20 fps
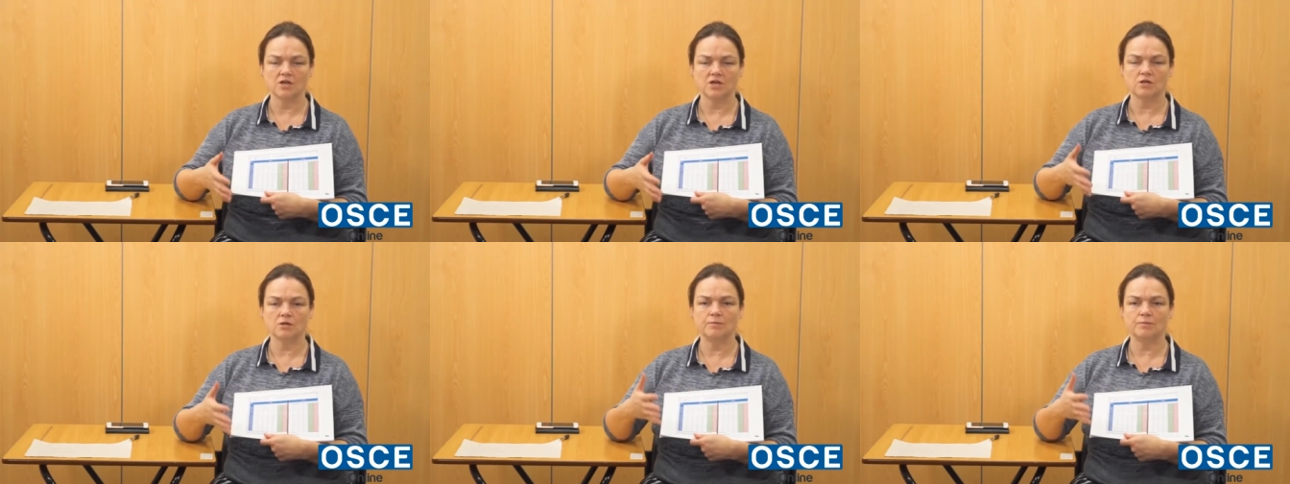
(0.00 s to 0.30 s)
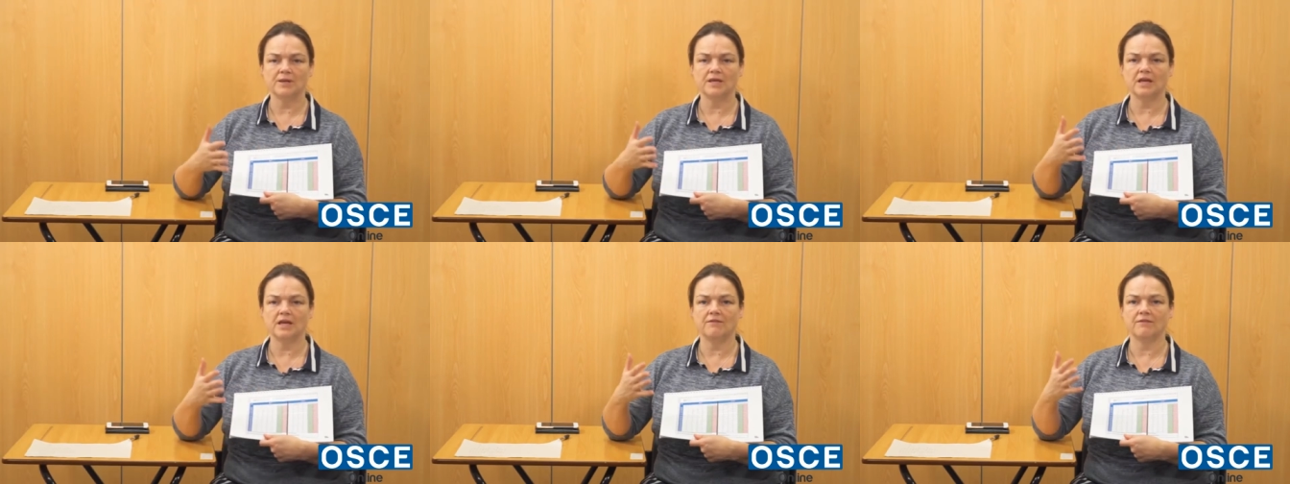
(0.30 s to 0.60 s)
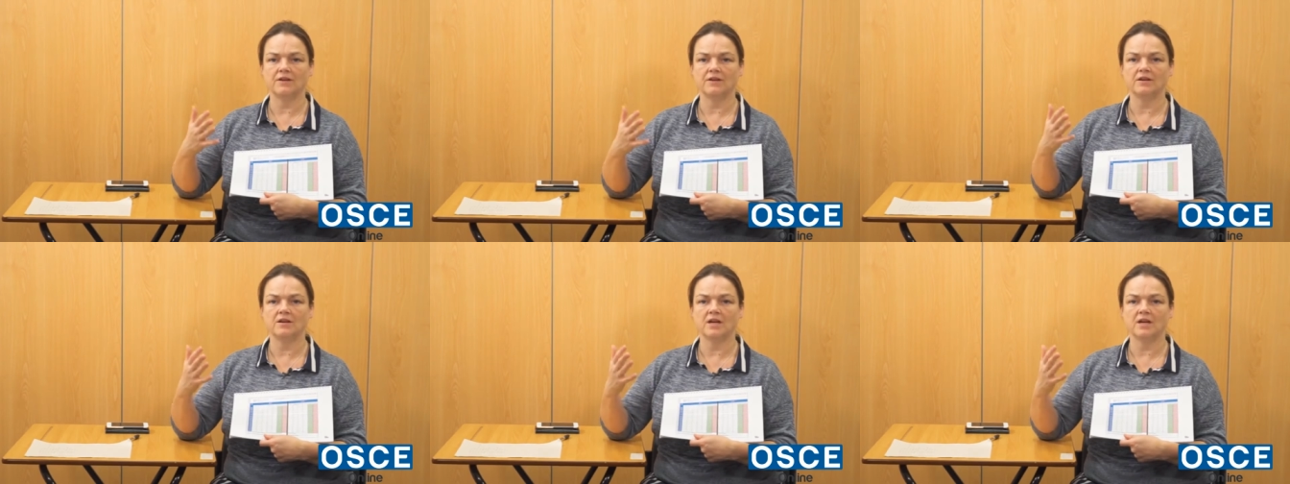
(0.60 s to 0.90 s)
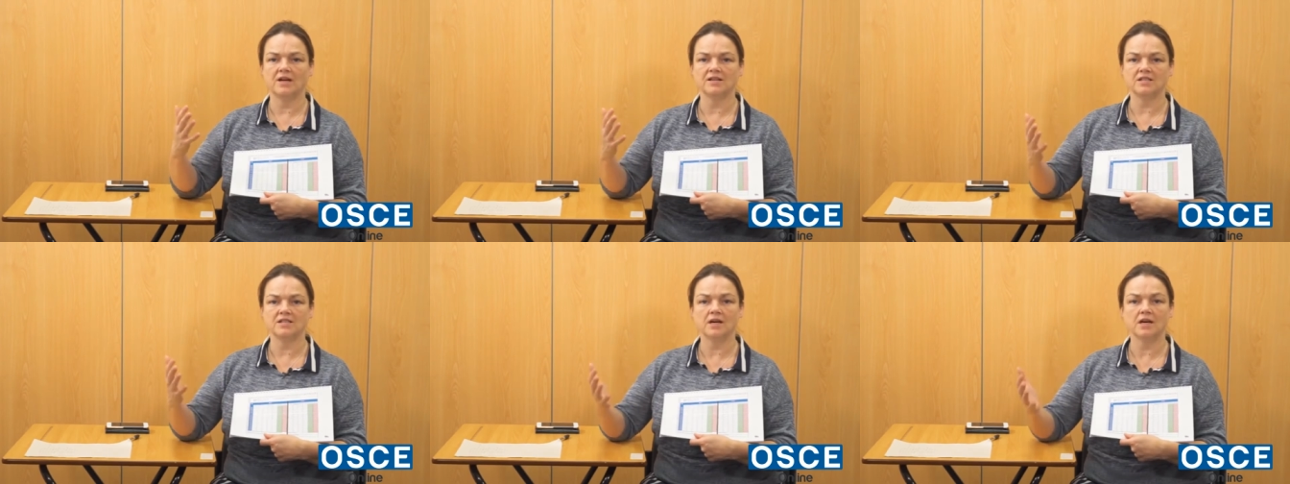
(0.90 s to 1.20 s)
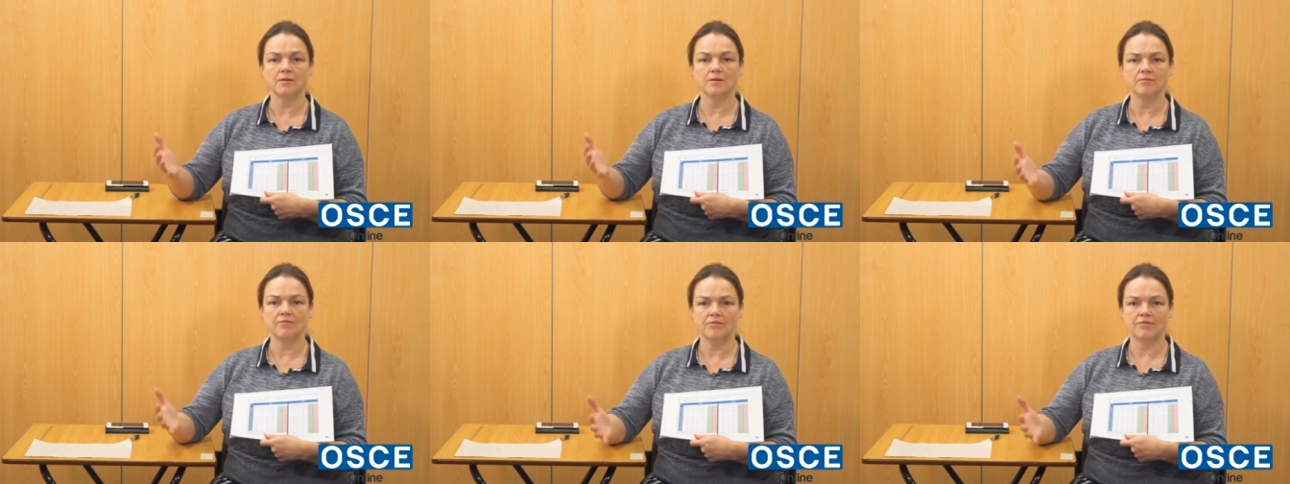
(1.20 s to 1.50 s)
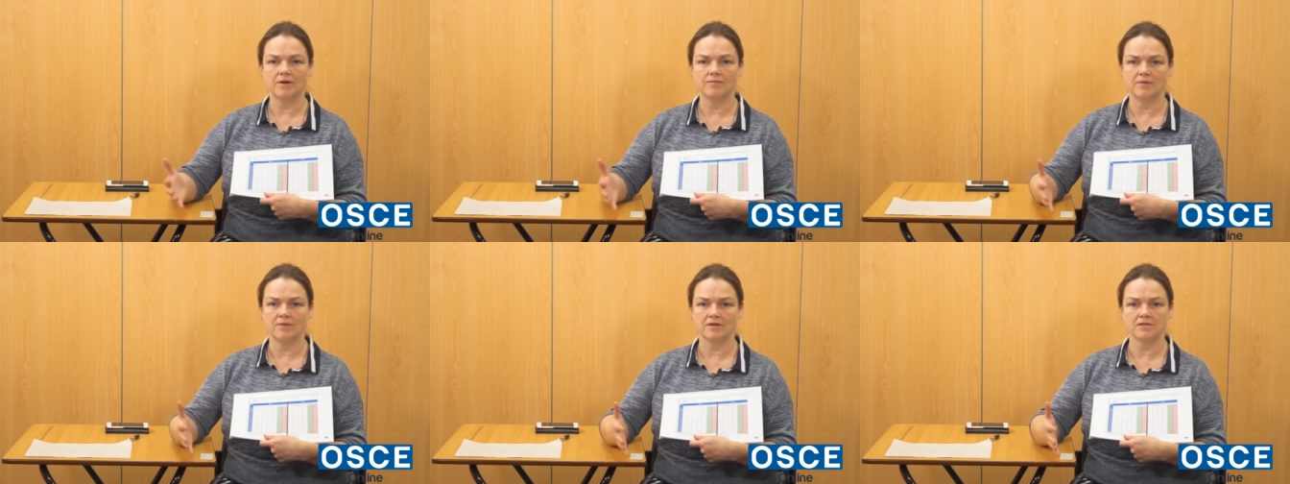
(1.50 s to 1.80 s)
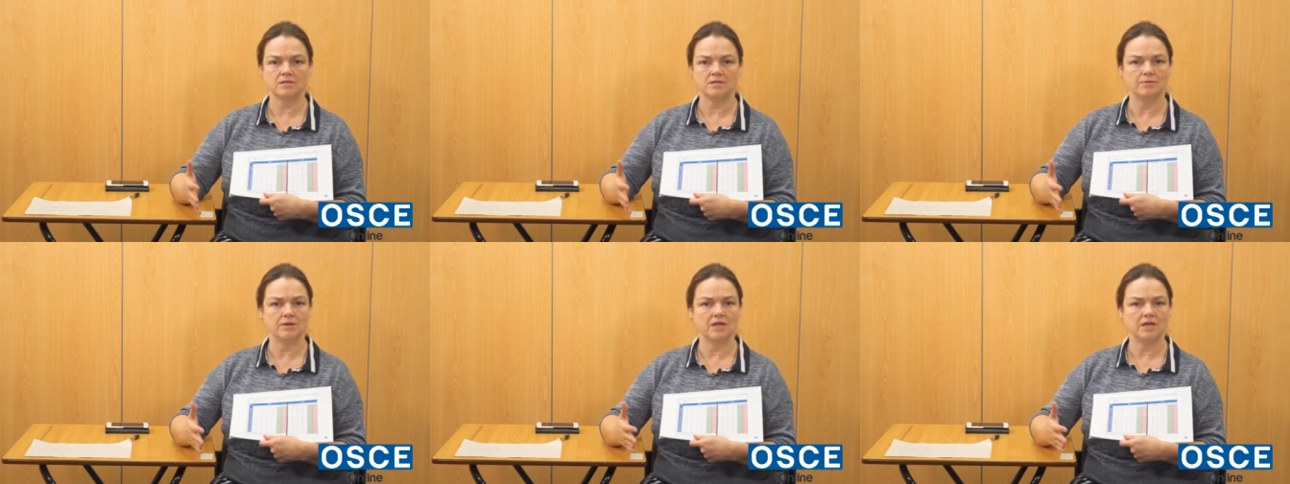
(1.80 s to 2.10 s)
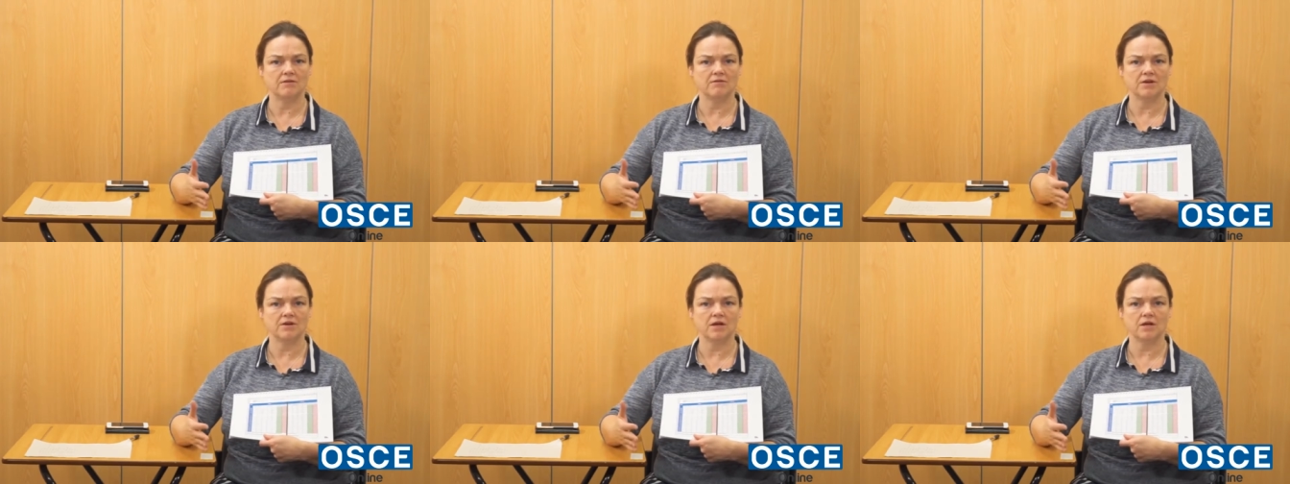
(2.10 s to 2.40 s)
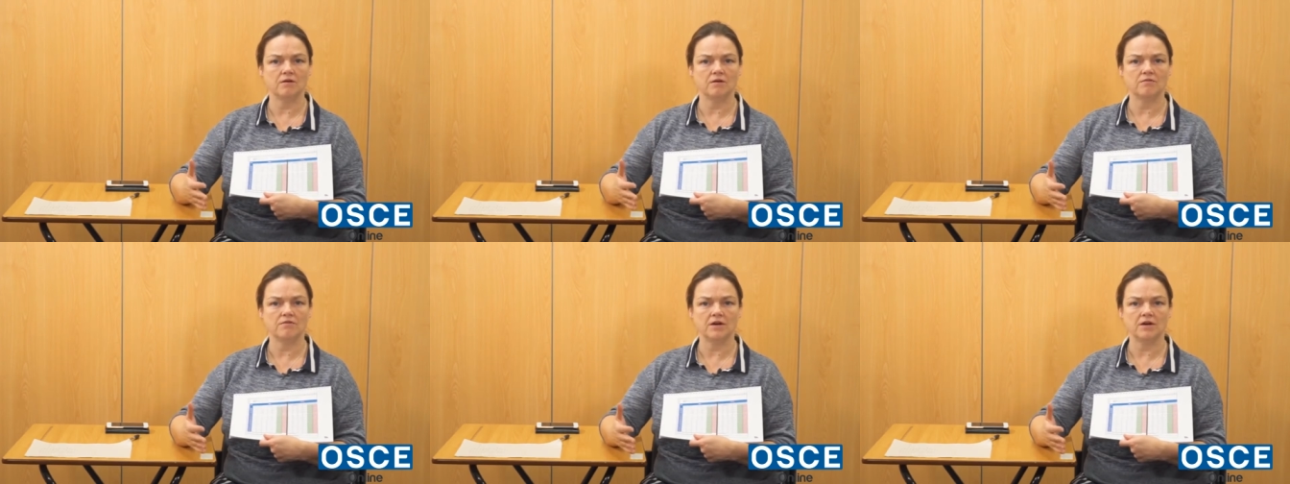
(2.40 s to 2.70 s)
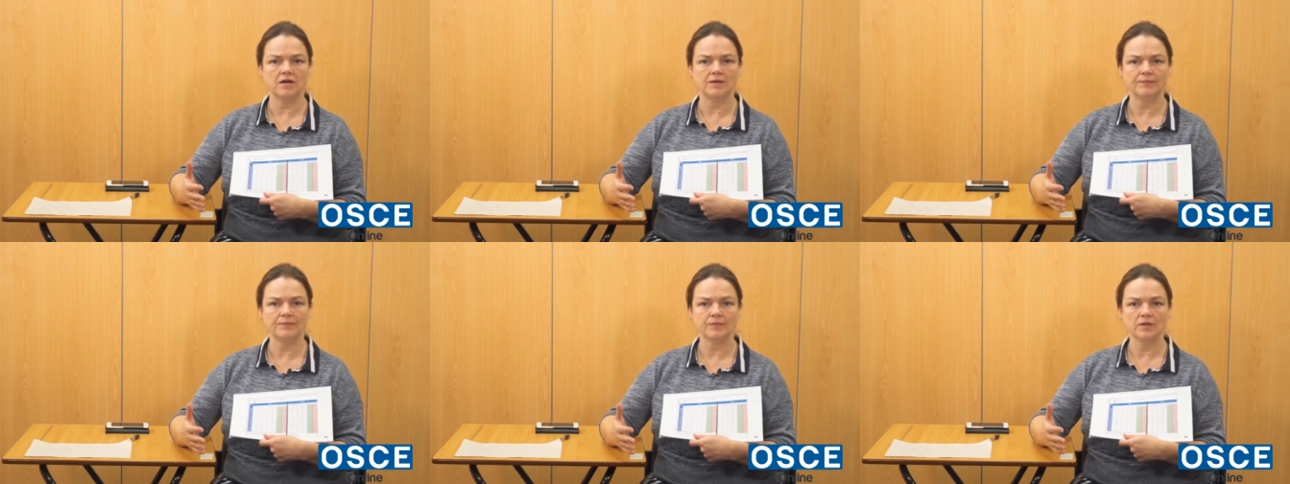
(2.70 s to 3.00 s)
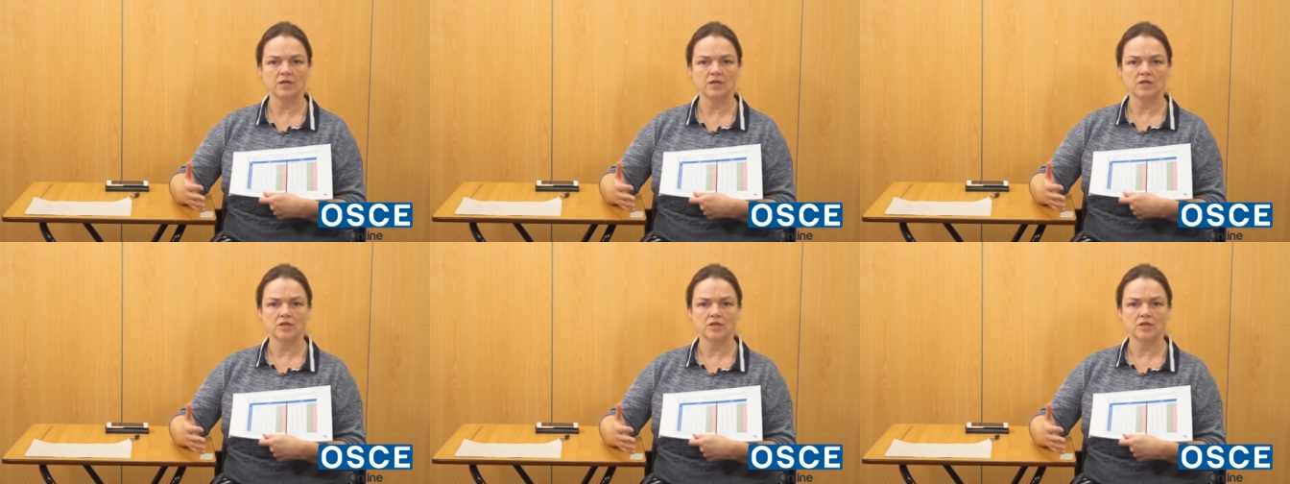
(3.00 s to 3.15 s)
you'll be given a time frame that's to be given over.